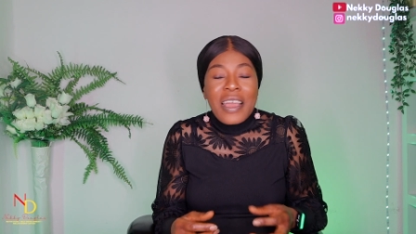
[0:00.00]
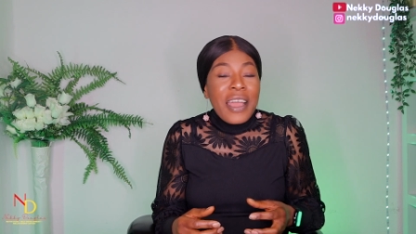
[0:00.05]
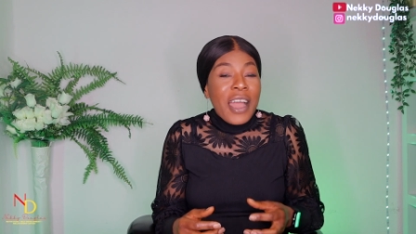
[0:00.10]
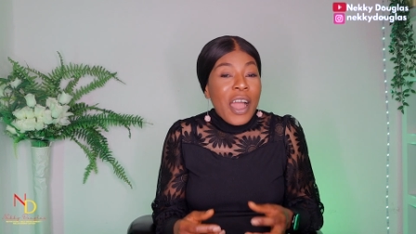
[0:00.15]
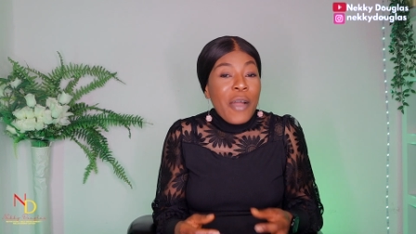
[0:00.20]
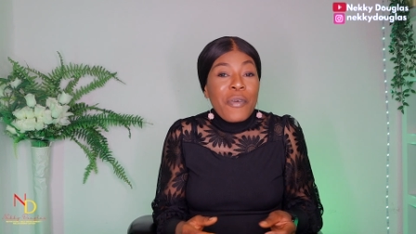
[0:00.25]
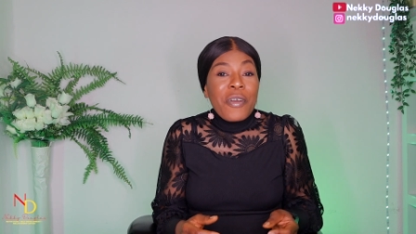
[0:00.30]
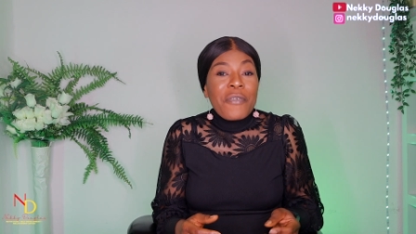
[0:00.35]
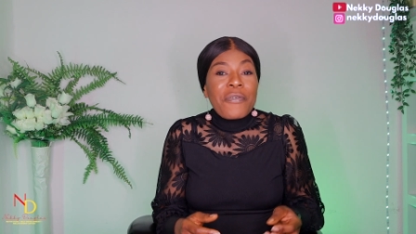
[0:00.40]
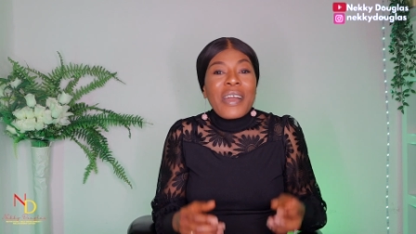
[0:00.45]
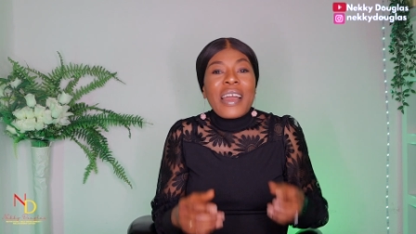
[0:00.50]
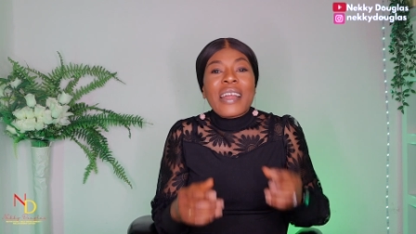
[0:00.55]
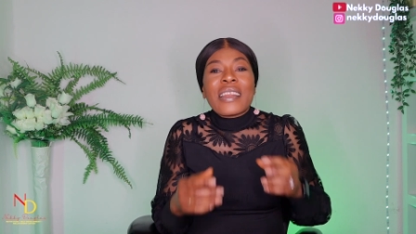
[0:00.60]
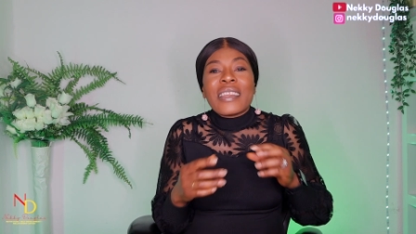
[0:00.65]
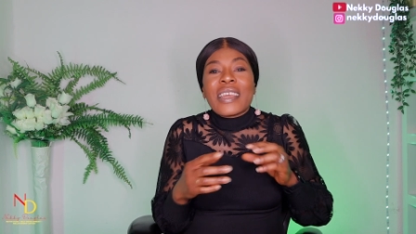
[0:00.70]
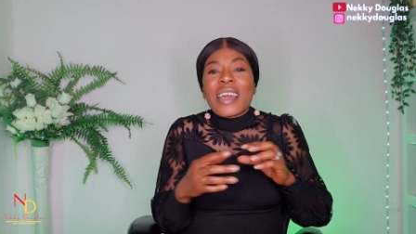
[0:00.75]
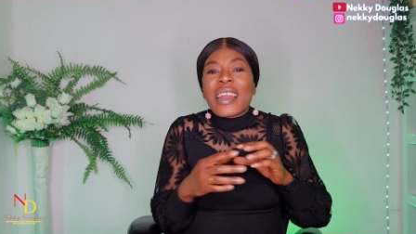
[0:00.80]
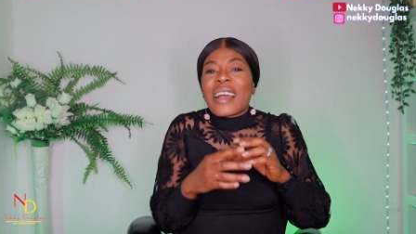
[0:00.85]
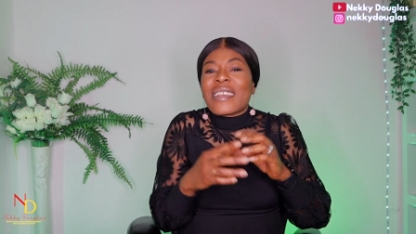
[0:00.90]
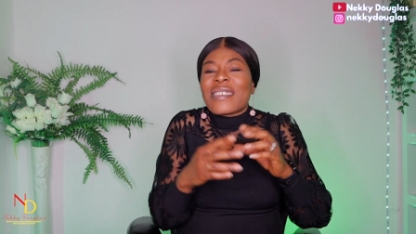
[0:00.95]
However,
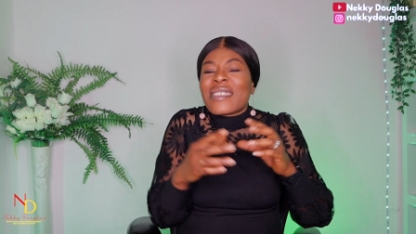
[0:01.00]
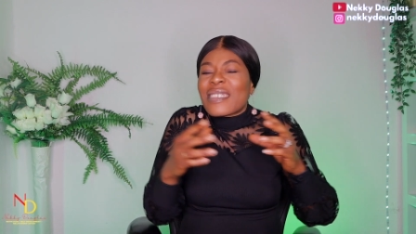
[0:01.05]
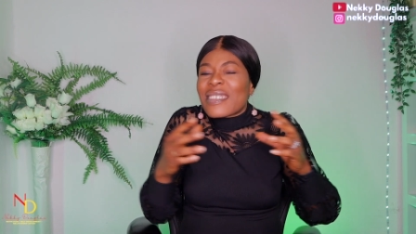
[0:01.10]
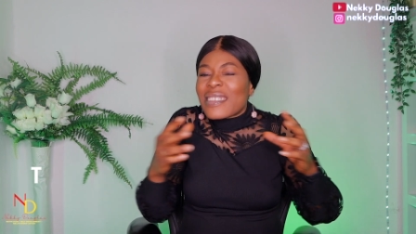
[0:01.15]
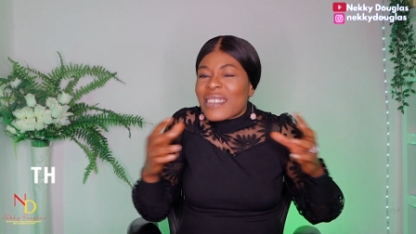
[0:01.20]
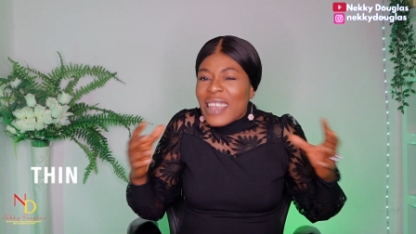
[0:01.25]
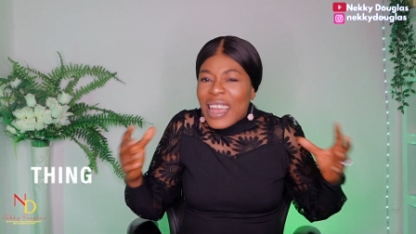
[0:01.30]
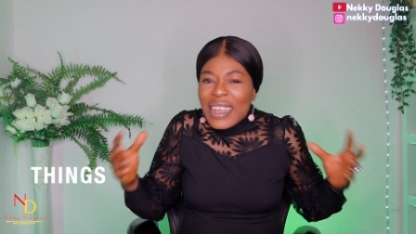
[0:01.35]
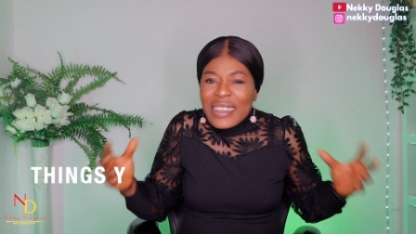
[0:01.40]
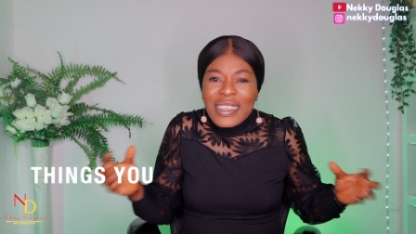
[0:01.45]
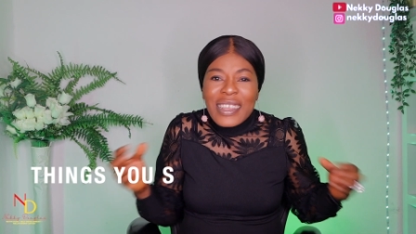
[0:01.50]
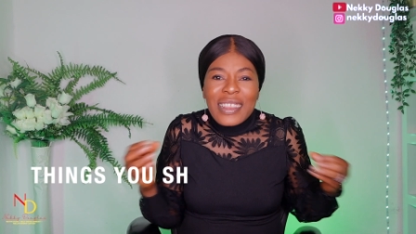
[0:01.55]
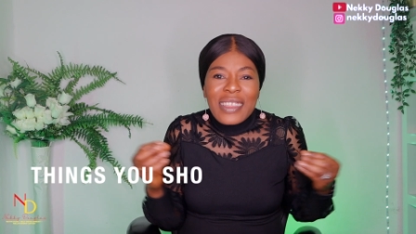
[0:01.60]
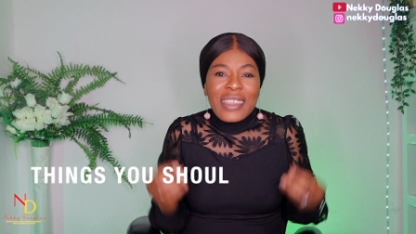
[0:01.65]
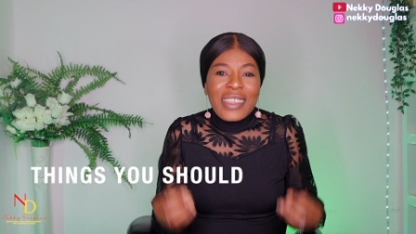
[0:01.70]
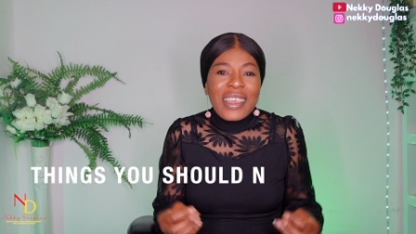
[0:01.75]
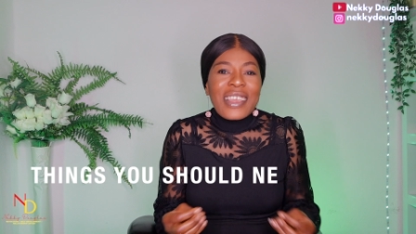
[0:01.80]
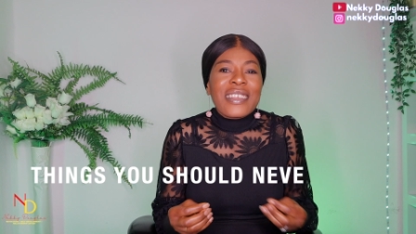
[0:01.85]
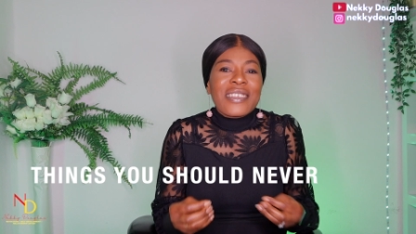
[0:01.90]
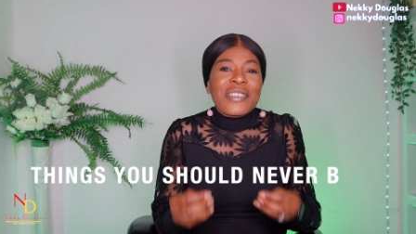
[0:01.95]
there are
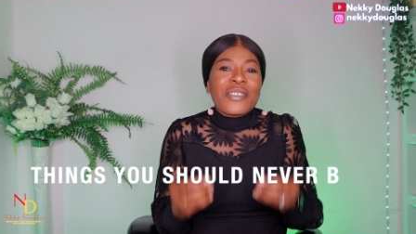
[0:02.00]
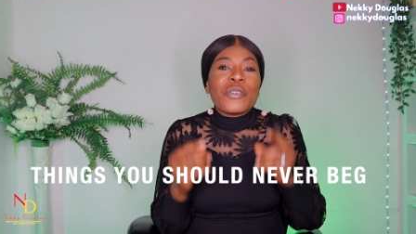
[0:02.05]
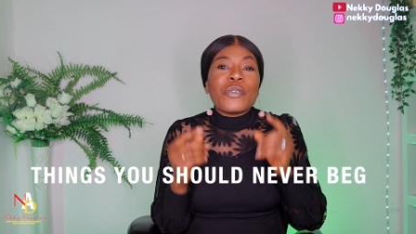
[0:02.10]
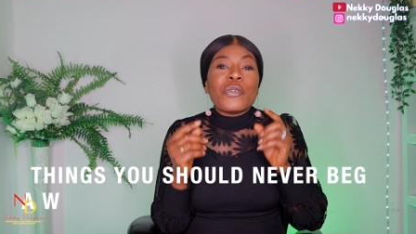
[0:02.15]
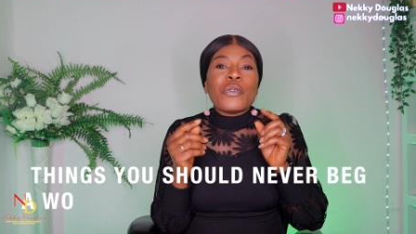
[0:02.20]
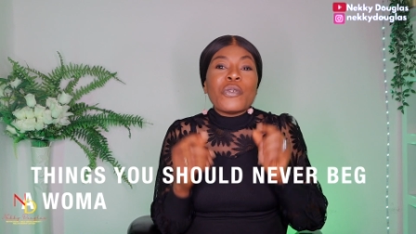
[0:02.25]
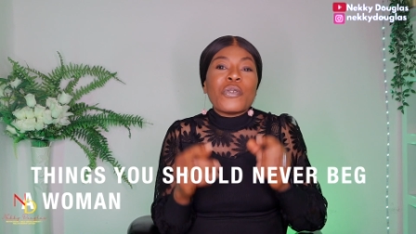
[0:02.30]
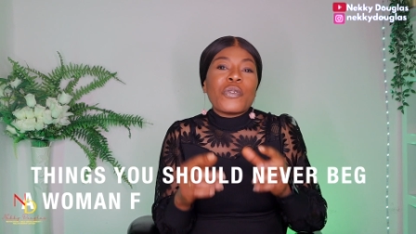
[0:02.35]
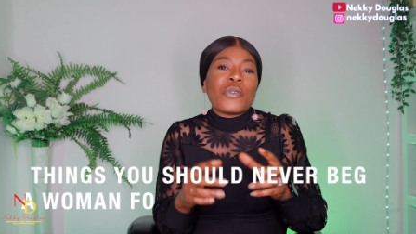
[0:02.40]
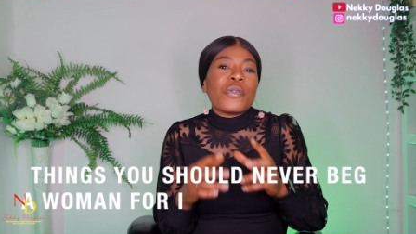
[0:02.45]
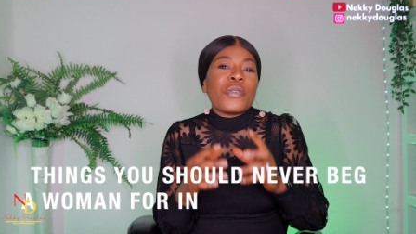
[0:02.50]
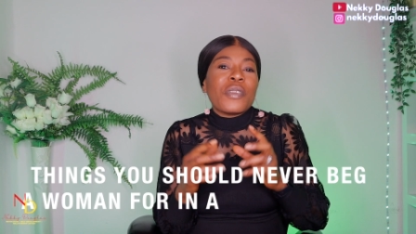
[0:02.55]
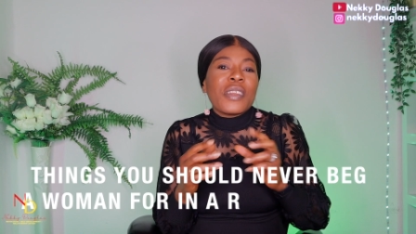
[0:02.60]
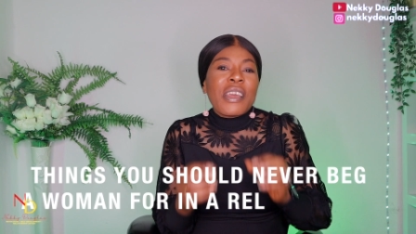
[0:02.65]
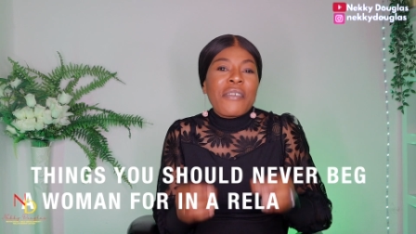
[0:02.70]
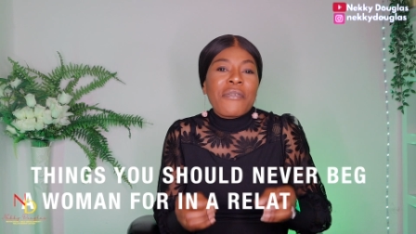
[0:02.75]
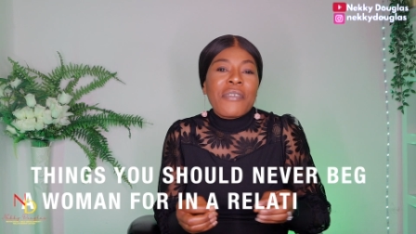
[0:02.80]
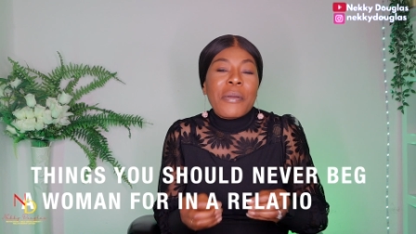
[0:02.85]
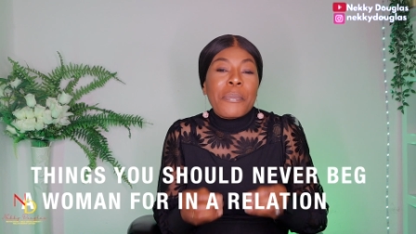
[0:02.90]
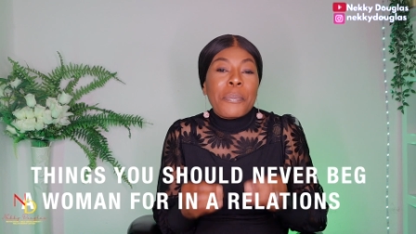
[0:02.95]
certain things you should
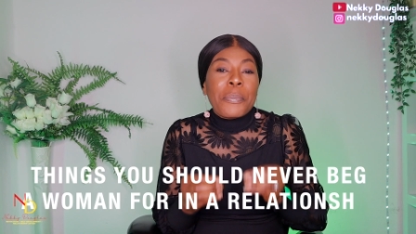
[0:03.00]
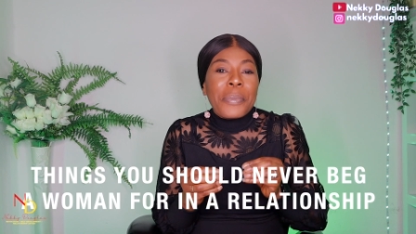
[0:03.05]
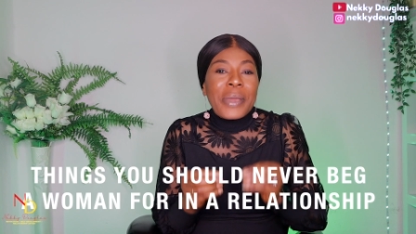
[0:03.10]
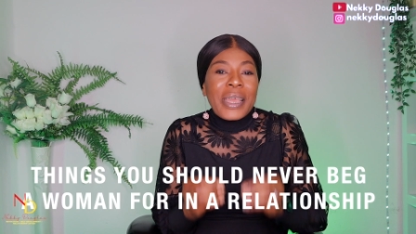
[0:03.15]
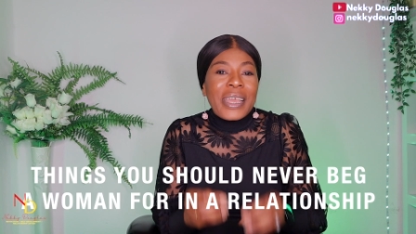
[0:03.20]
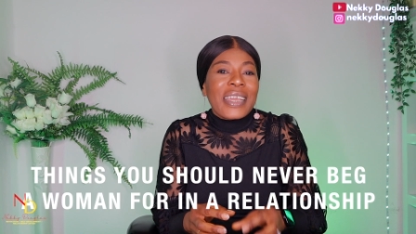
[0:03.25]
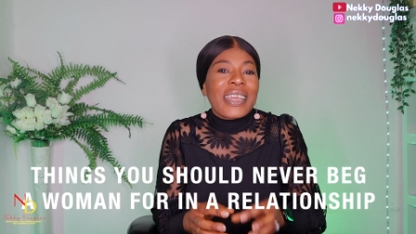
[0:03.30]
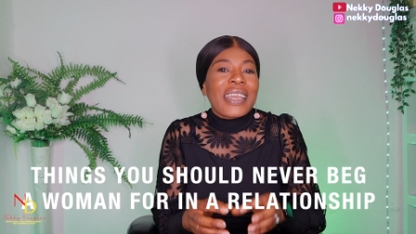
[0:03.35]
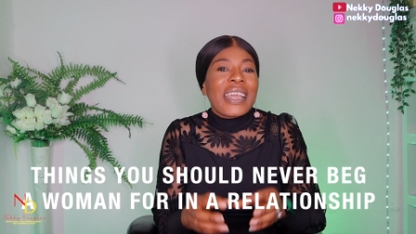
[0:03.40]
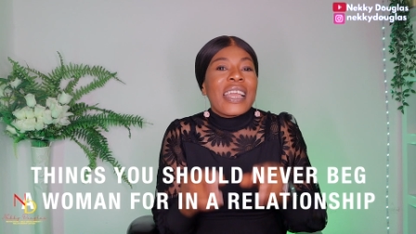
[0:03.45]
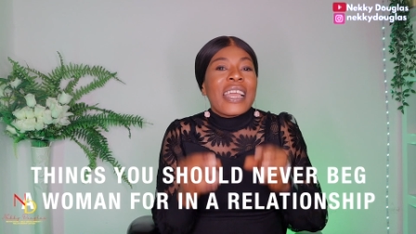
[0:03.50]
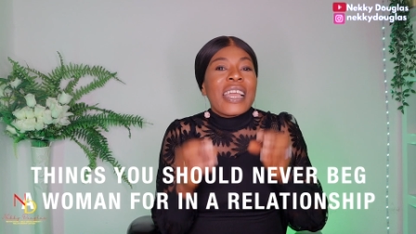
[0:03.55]
never beg